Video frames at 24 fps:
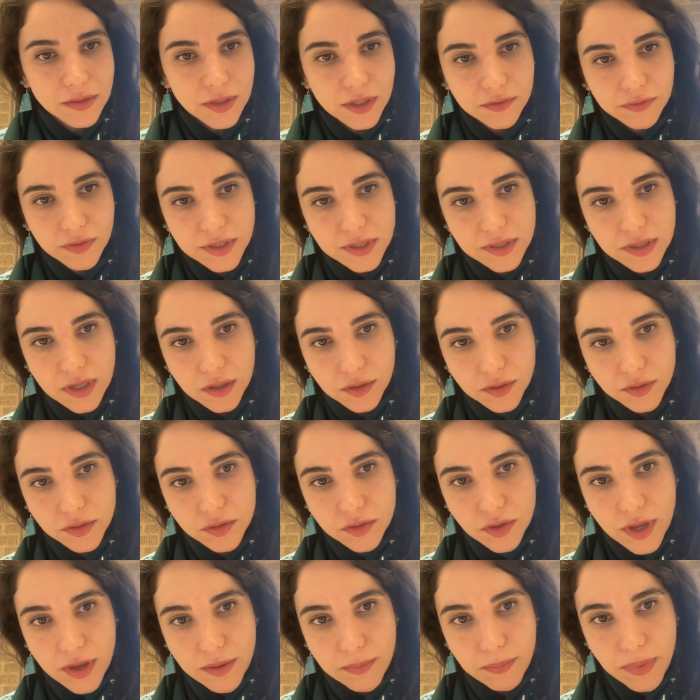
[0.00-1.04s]
it was
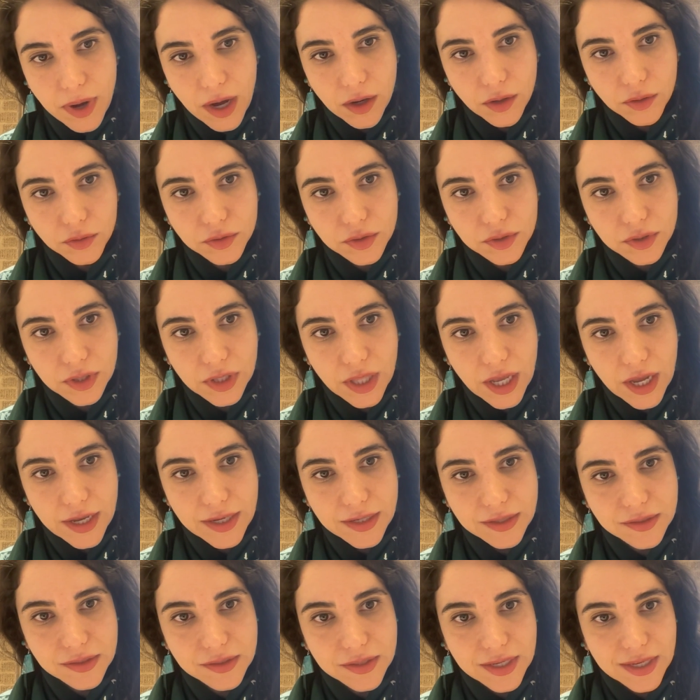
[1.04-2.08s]
also about like
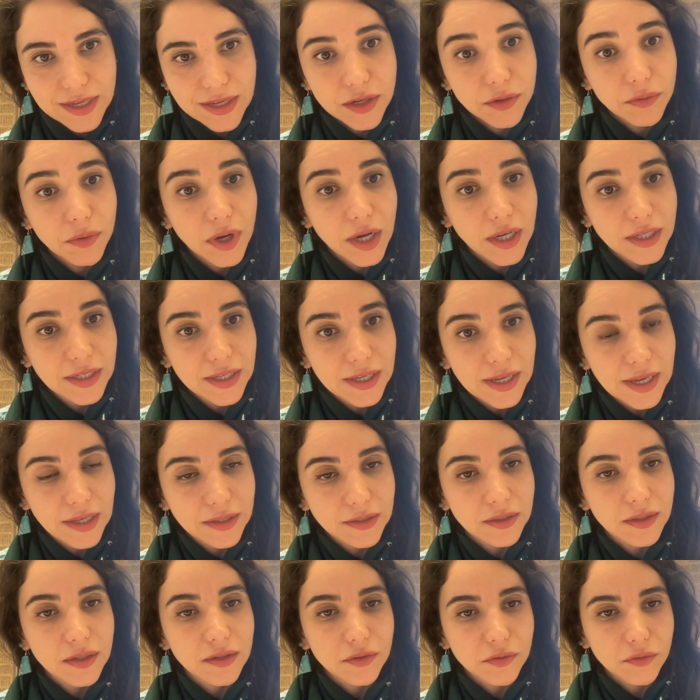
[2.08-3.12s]
the
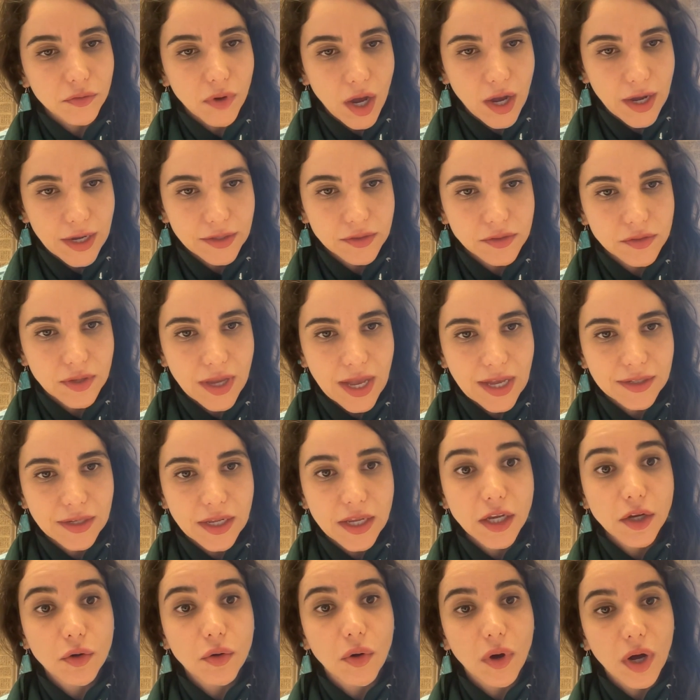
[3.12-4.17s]
Iranian right and
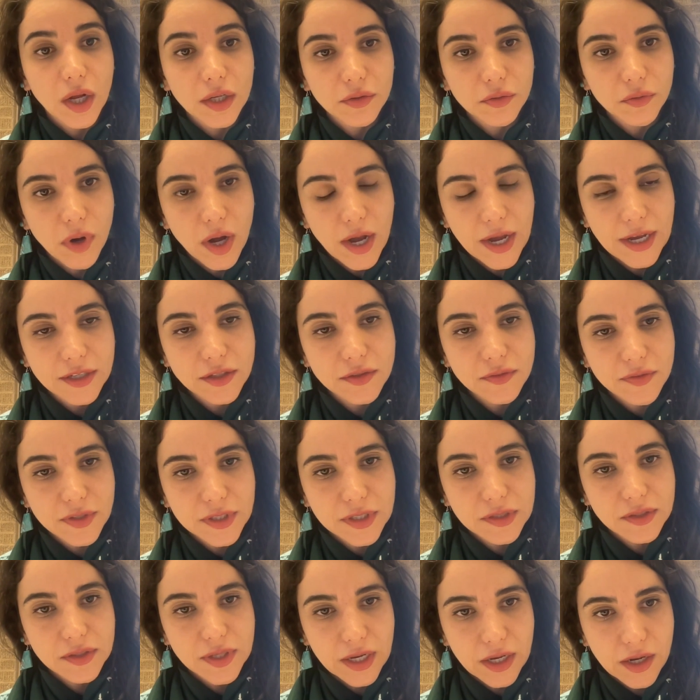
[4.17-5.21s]
equal right
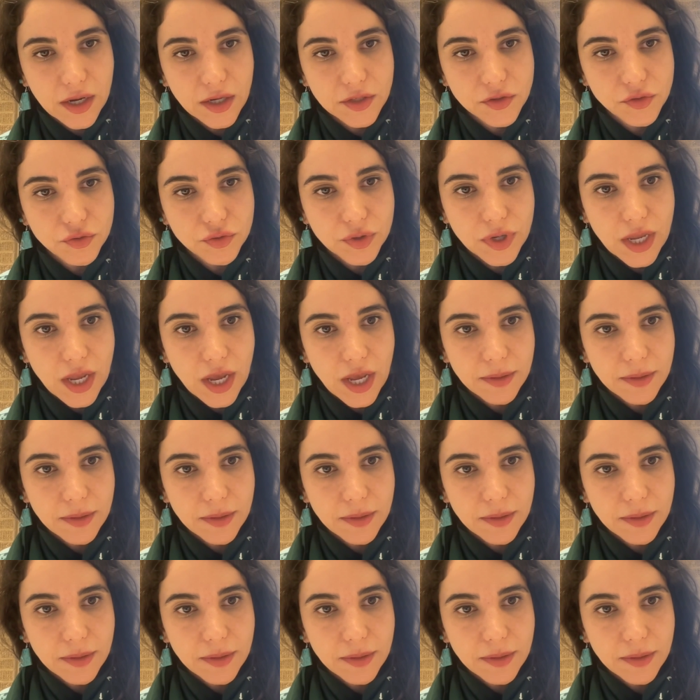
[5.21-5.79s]
within the country.